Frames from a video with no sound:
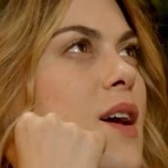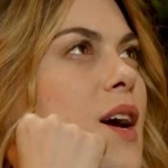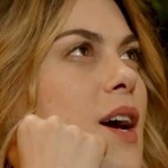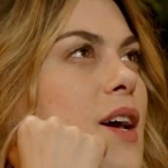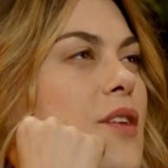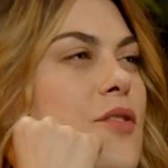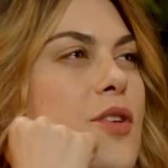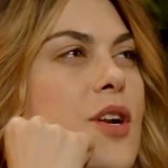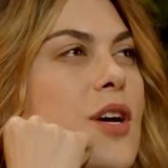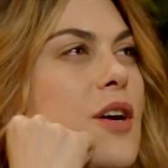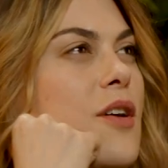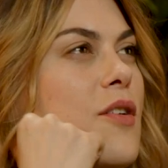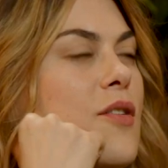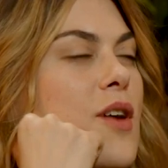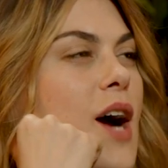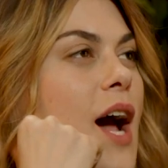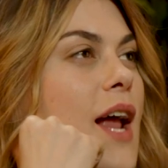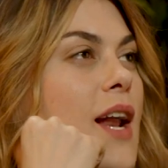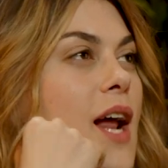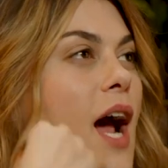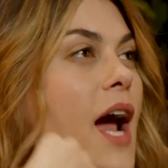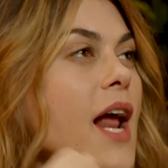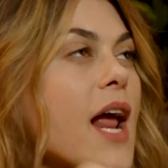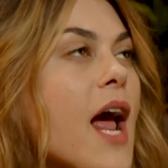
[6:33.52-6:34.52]
I don't know.
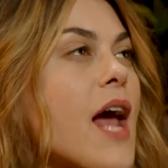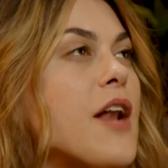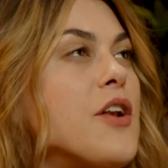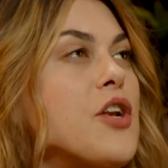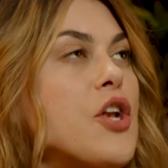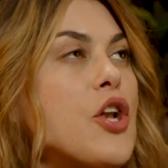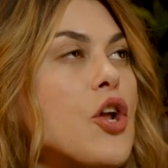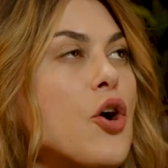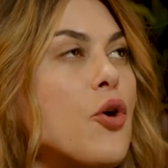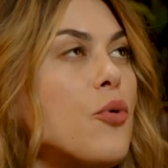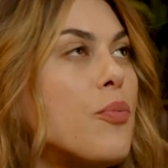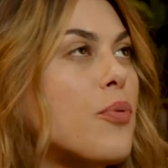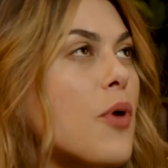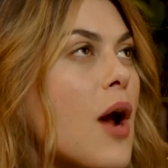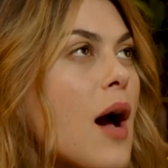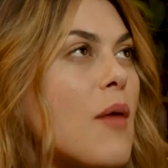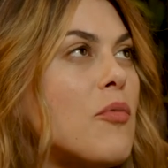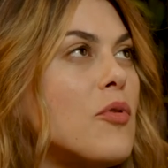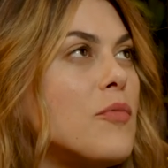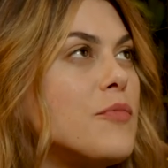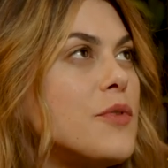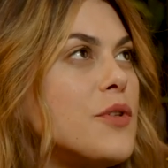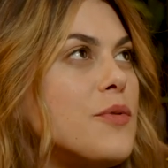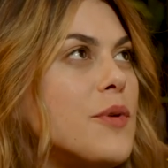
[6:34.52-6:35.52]
I, I had no
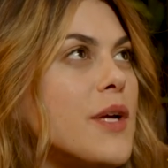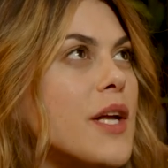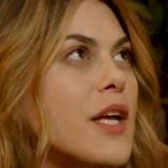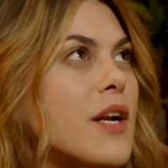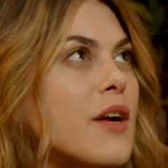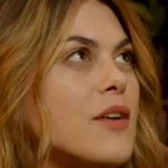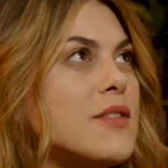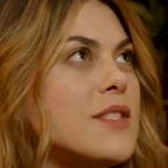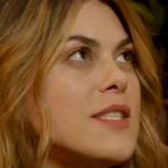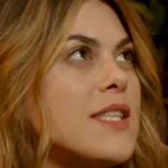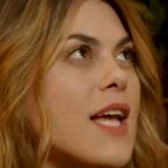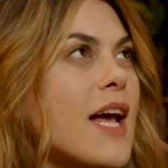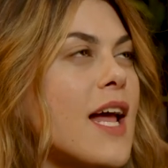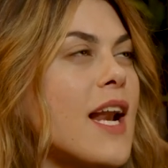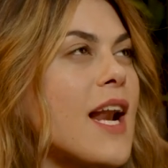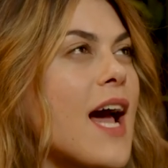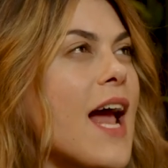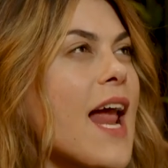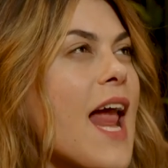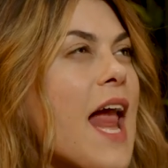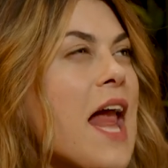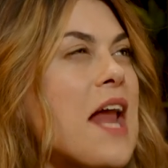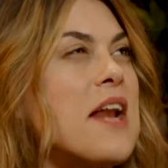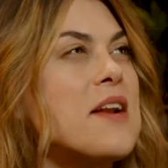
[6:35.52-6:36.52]
problem doing it on set.
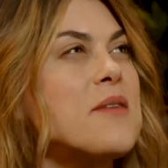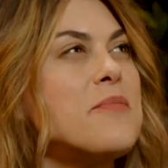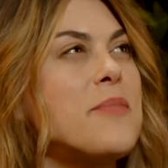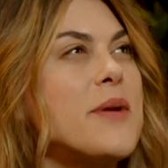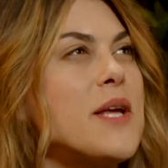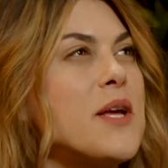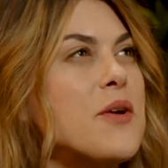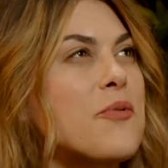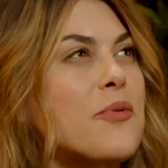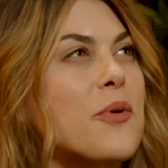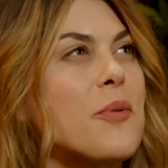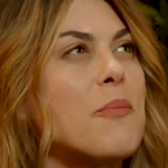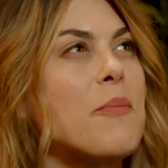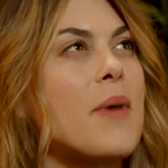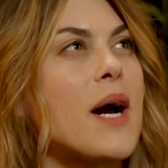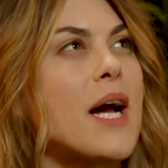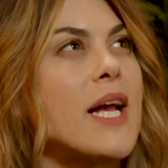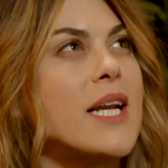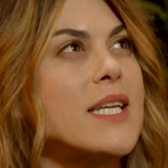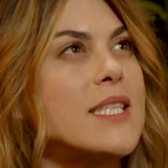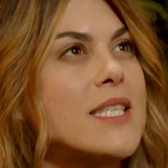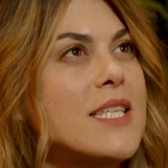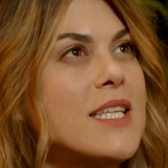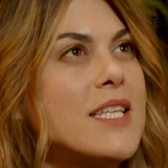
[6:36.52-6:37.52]
I hated being
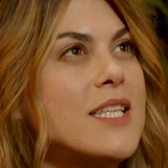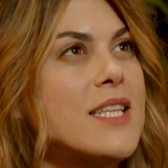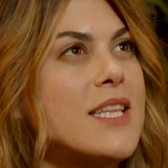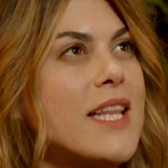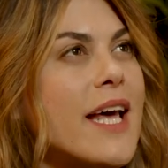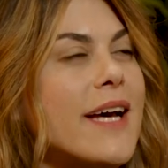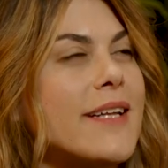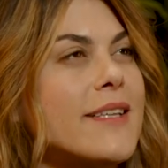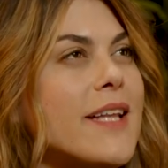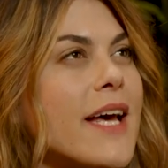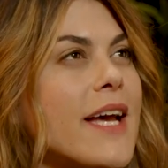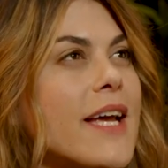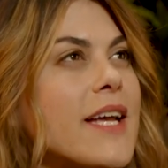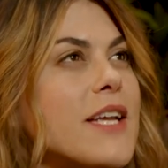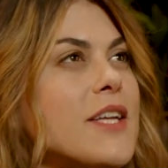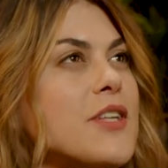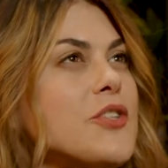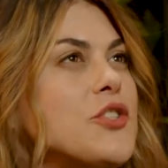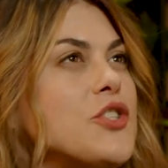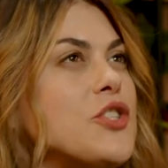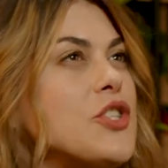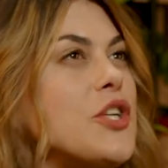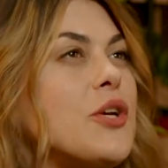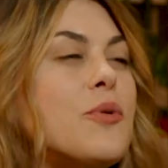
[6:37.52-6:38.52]
reminded that like
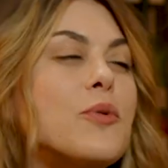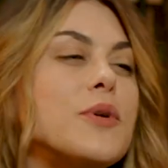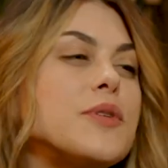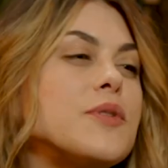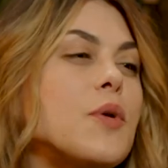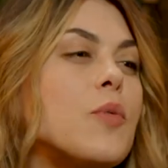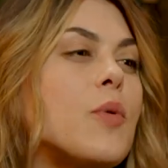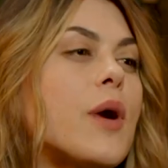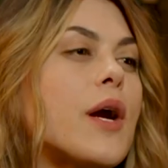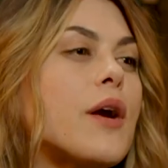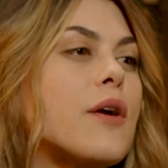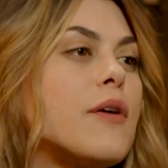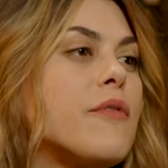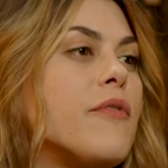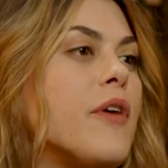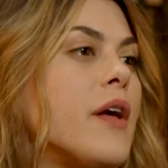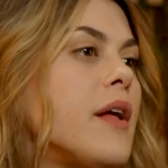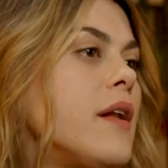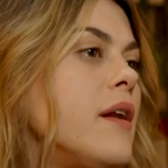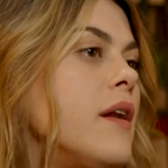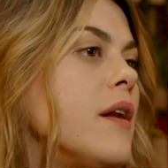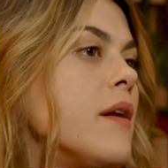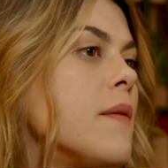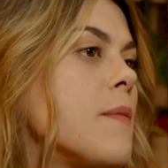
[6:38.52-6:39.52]
she was aware of
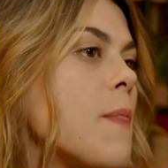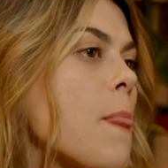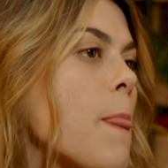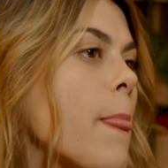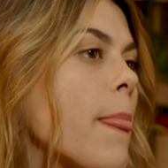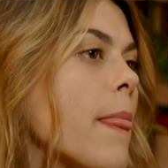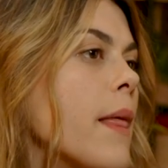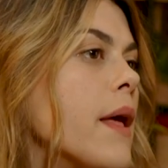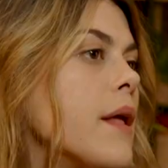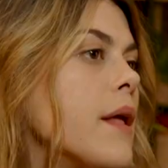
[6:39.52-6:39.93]
it, mm.